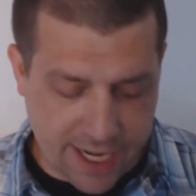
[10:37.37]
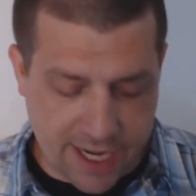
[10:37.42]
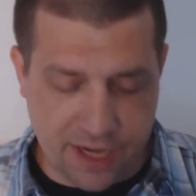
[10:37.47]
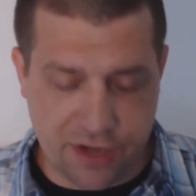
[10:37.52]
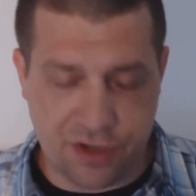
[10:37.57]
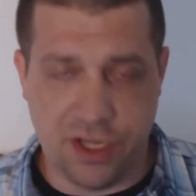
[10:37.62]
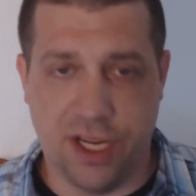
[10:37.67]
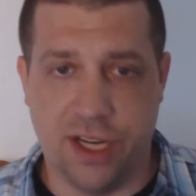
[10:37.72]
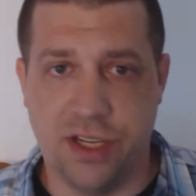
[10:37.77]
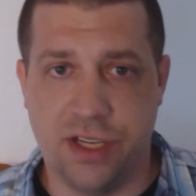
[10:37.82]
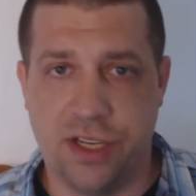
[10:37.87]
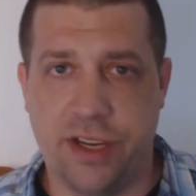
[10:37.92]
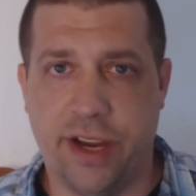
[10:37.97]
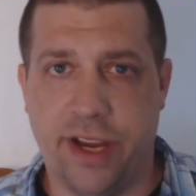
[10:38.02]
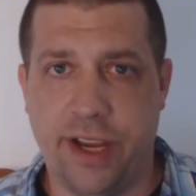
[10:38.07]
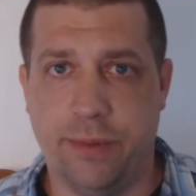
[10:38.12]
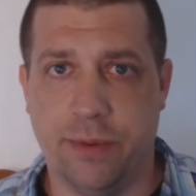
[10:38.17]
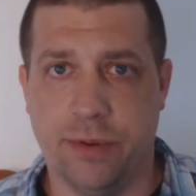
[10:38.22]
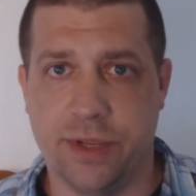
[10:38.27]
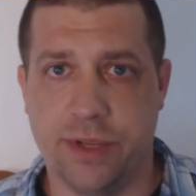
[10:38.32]
I got to change
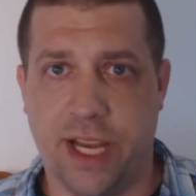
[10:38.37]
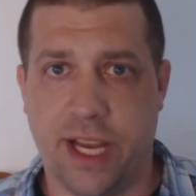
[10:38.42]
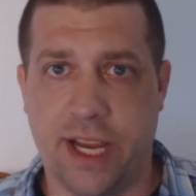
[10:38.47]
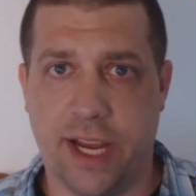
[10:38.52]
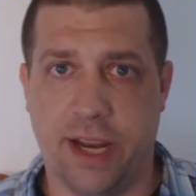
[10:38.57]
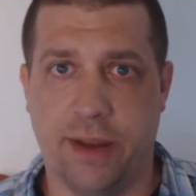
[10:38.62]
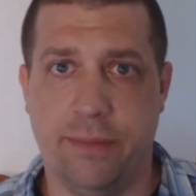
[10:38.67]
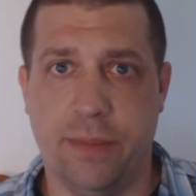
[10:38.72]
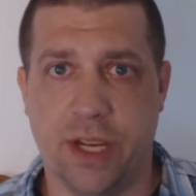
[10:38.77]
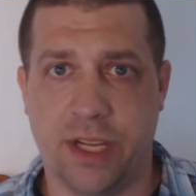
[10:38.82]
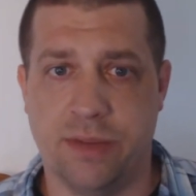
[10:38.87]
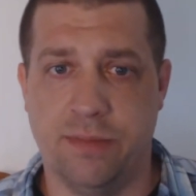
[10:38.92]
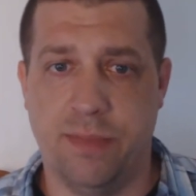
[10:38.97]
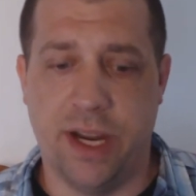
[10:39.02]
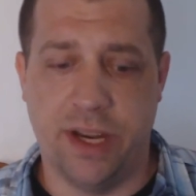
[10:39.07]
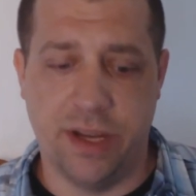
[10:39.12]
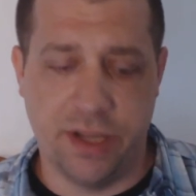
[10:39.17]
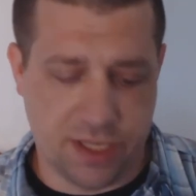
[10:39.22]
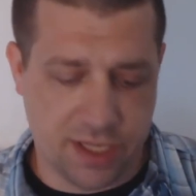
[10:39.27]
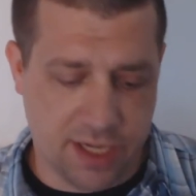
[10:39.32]
diapers. I got to mix
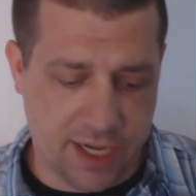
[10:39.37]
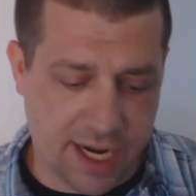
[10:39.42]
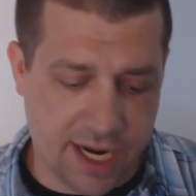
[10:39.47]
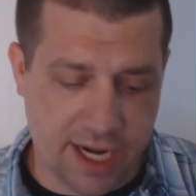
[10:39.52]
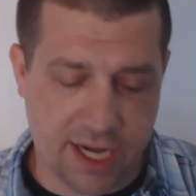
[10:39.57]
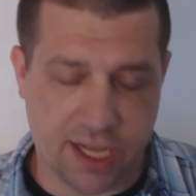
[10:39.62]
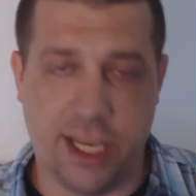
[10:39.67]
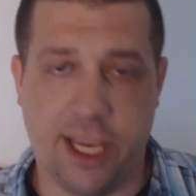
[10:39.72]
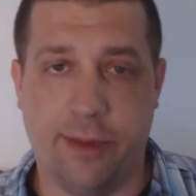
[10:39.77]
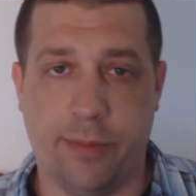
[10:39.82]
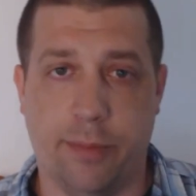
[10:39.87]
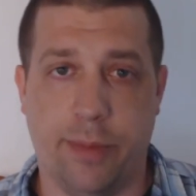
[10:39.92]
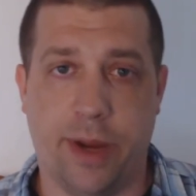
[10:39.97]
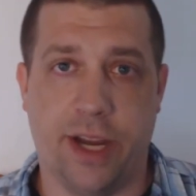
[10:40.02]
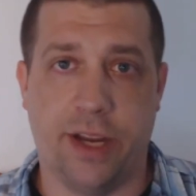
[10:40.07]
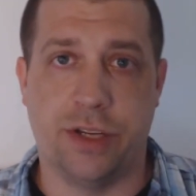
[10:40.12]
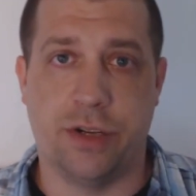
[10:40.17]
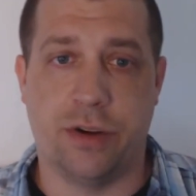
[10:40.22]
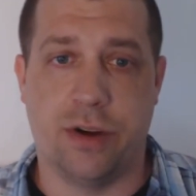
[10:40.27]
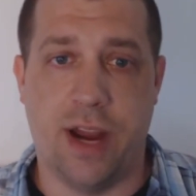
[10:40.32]
medicine. I got to keep
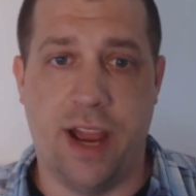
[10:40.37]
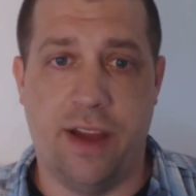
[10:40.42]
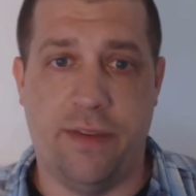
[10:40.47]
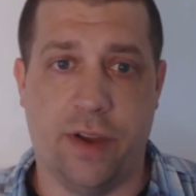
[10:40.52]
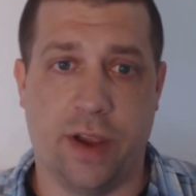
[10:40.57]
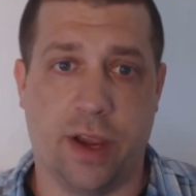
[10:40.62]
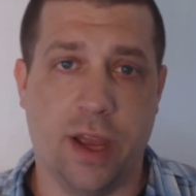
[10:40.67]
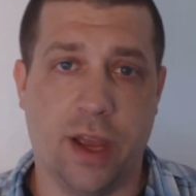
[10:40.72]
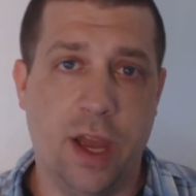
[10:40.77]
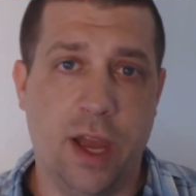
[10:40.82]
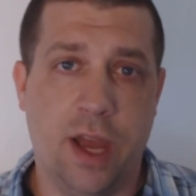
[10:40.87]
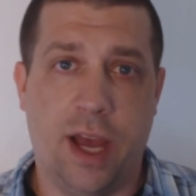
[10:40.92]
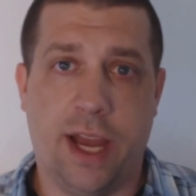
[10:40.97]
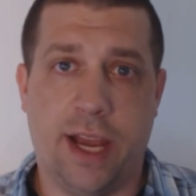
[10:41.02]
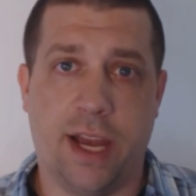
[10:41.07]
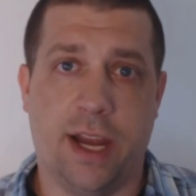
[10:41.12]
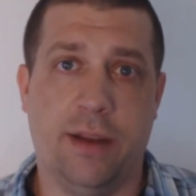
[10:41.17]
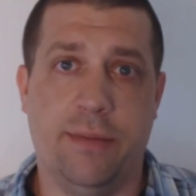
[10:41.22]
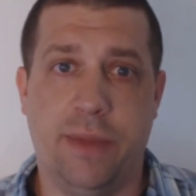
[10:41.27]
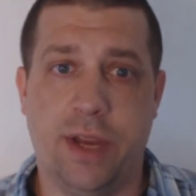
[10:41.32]
him out of traffic.
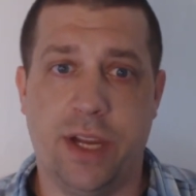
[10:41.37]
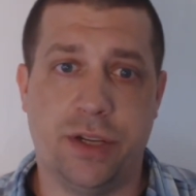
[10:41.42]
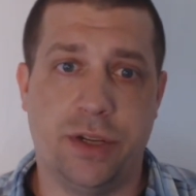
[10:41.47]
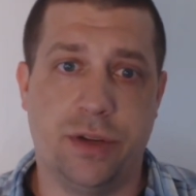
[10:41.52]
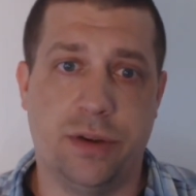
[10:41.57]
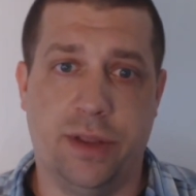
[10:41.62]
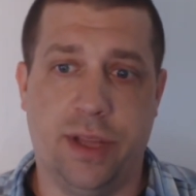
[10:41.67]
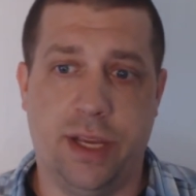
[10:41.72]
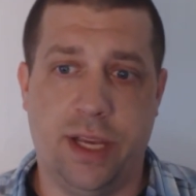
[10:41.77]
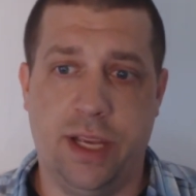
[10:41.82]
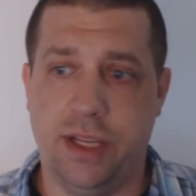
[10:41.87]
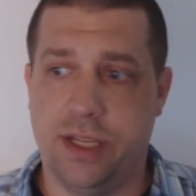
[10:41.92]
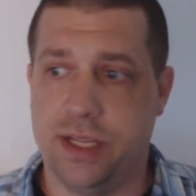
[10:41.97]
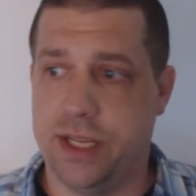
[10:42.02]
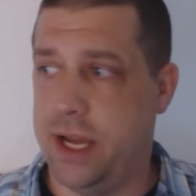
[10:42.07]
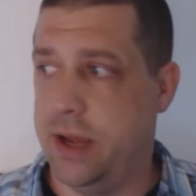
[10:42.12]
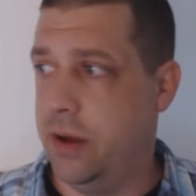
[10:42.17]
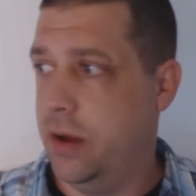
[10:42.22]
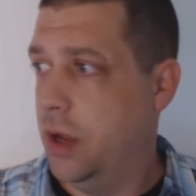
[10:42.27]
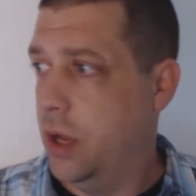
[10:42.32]
I got to make sure that
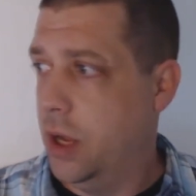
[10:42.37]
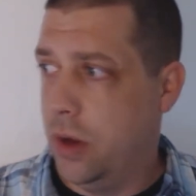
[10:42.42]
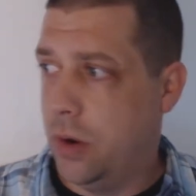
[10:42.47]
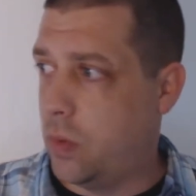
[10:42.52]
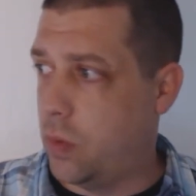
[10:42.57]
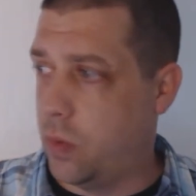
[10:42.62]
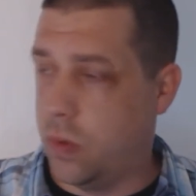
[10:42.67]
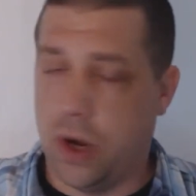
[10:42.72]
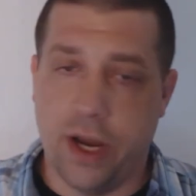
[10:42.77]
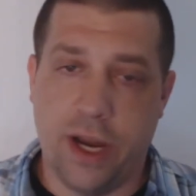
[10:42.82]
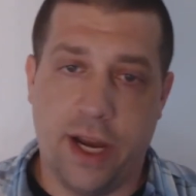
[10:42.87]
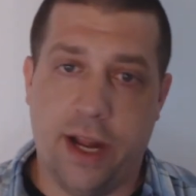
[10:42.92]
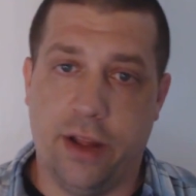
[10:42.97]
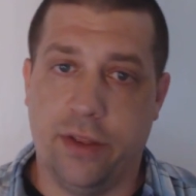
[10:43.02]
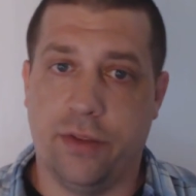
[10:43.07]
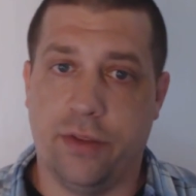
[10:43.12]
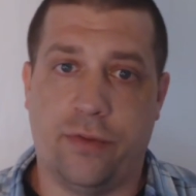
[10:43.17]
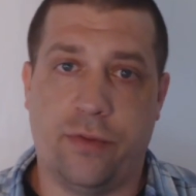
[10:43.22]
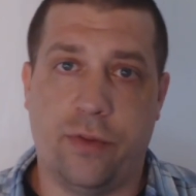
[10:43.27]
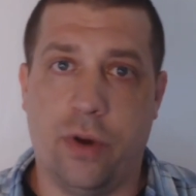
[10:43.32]
he's not running
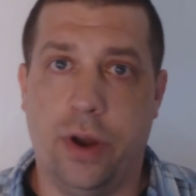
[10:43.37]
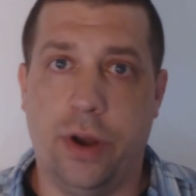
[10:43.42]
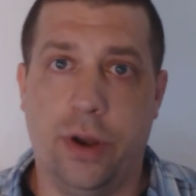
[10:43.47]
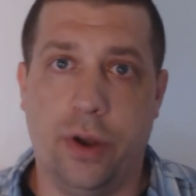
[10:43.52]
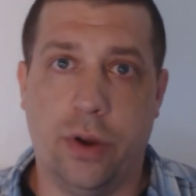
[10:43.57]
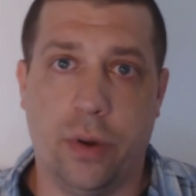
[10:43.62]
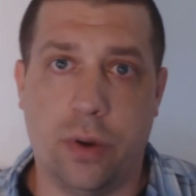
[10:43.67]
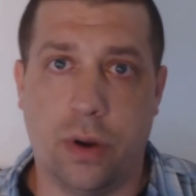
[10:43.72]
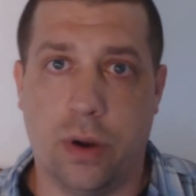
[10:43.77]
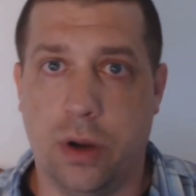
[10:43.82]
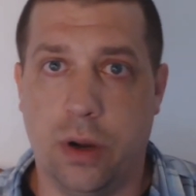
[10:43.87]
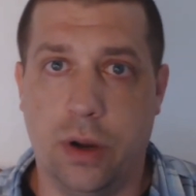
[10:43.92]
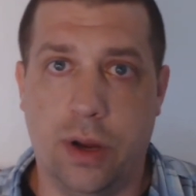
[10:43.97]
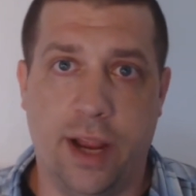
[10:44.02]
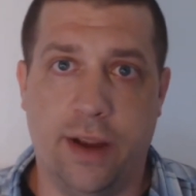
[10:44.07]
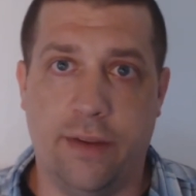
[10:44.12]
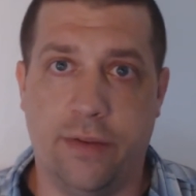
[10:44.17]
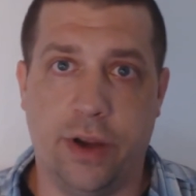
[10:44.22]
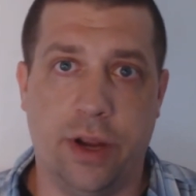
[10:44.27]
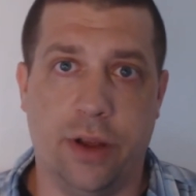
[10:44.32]
out the front
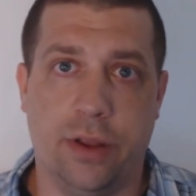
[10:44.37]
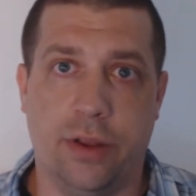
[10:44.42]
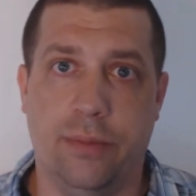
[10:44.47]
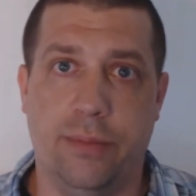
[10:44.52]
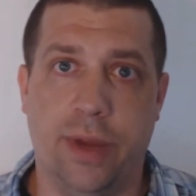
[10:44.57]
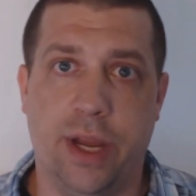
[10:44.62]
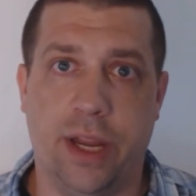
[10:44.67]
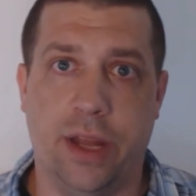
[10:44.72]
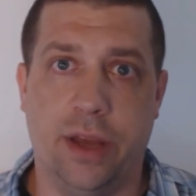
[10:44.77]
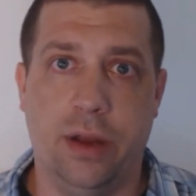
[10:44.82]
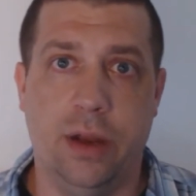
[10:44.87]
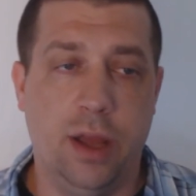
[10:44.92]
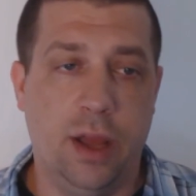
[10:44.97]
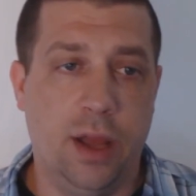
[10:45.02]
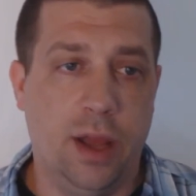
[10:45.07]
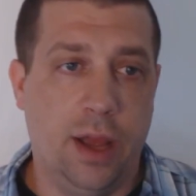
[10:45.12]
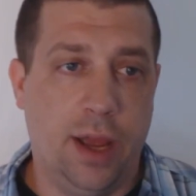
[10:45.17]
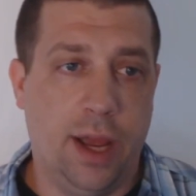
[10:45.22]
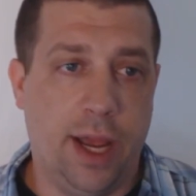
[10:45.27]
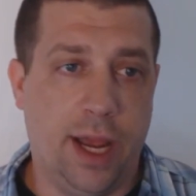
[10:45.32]
door every other minute,
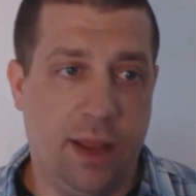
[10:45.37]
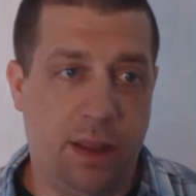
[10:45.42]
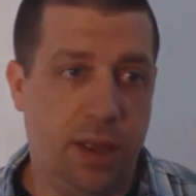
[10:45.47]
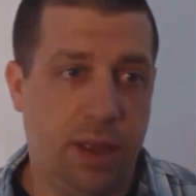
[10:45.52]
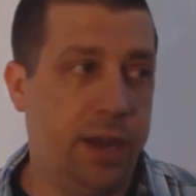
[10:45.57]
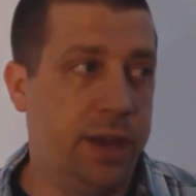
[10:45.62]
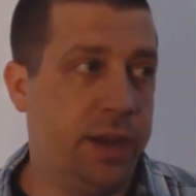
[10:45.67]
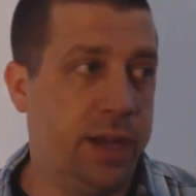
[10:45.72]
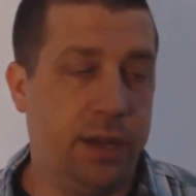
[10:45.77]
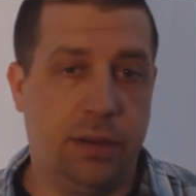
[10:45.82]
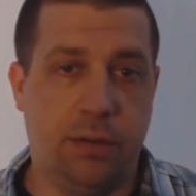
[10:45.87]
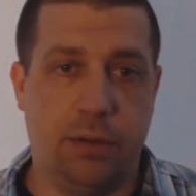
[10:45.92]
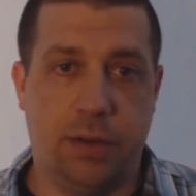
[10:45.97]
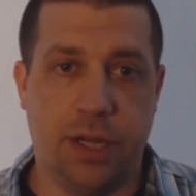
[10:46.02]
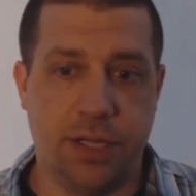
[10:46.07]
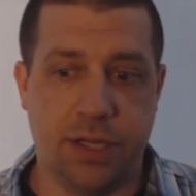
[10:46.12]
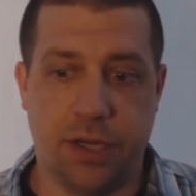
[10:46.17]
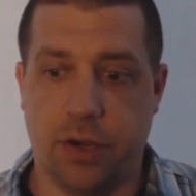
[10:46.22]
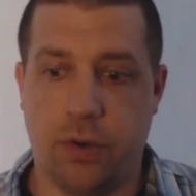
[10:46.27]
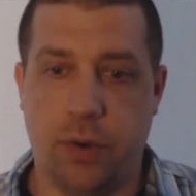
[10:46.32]
and then he
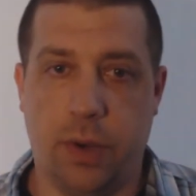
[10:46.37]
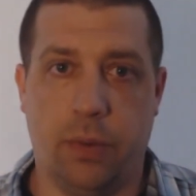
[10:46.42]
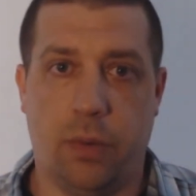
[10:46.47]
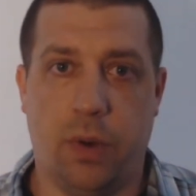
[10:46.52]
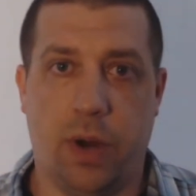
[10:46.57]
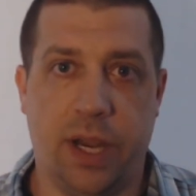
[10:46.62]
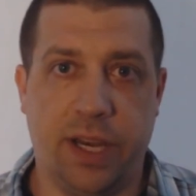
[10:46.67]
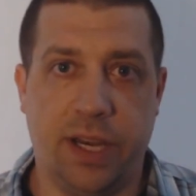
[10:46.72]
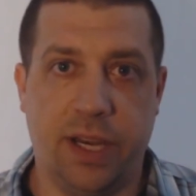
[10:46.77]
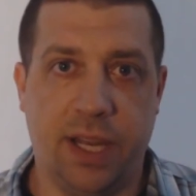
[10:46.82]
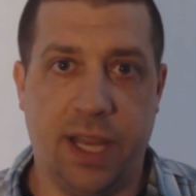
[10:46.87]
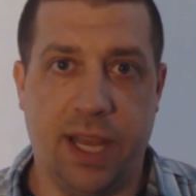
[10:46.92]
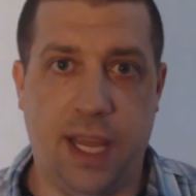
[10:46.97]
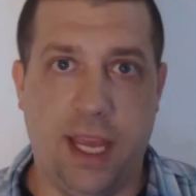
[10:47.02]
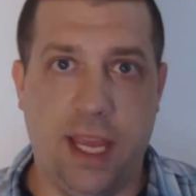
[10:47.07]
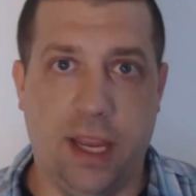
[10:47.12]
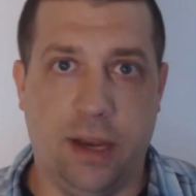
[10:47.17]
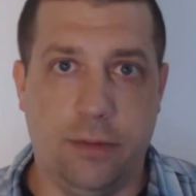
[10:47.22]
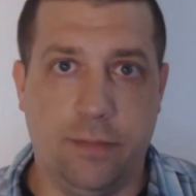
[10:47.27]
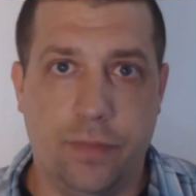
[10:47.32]
doesn't quit wanting
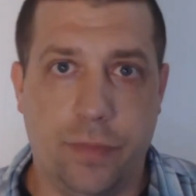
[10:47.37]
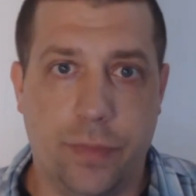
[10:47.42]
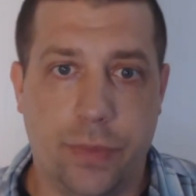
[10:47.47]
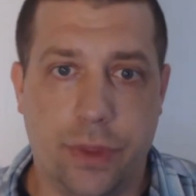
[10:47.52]
to eat.